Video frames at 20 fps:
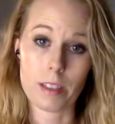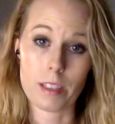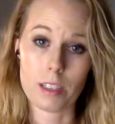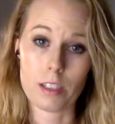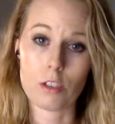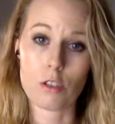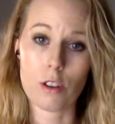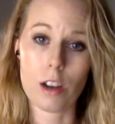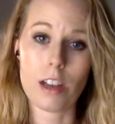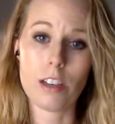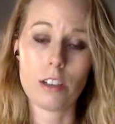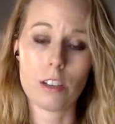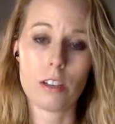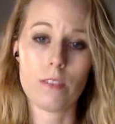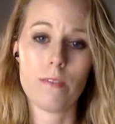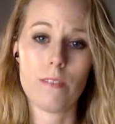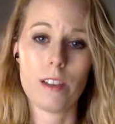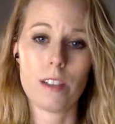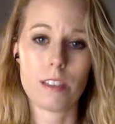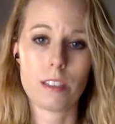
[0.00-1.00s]
he's trying to
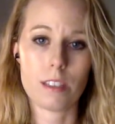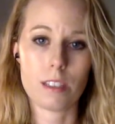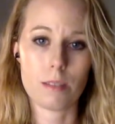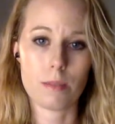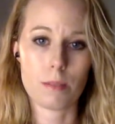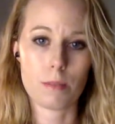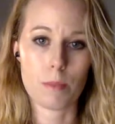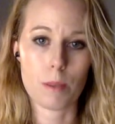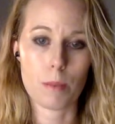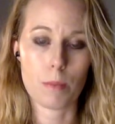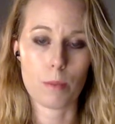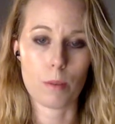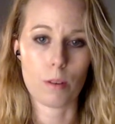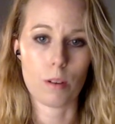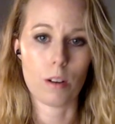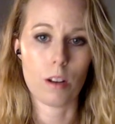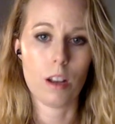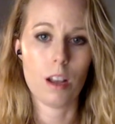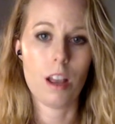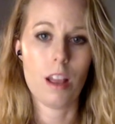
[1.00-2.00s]
convince these
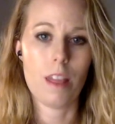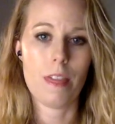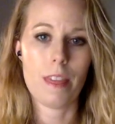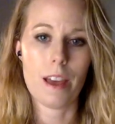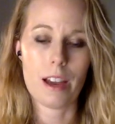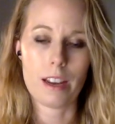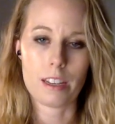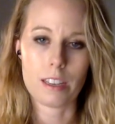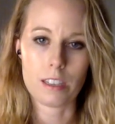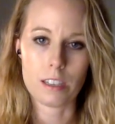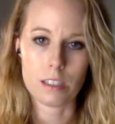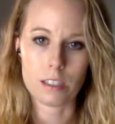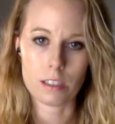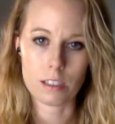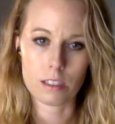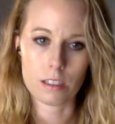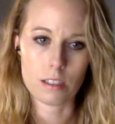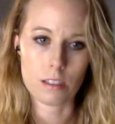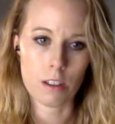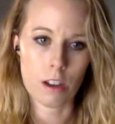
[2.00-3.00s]
people that
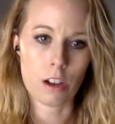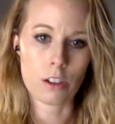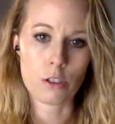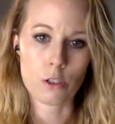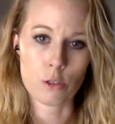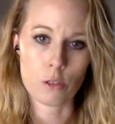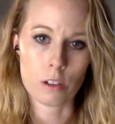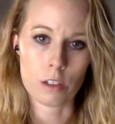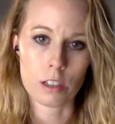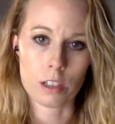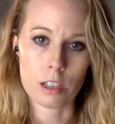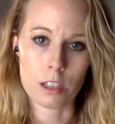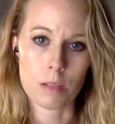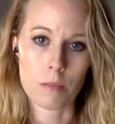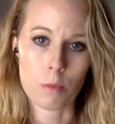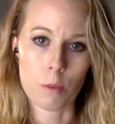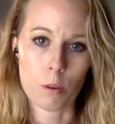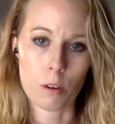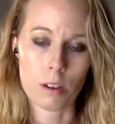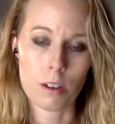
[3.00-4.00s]
he's not drunk
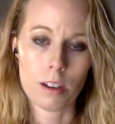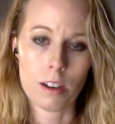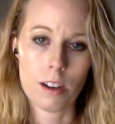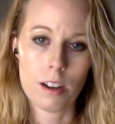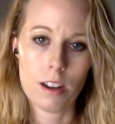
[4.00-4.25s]
anymore.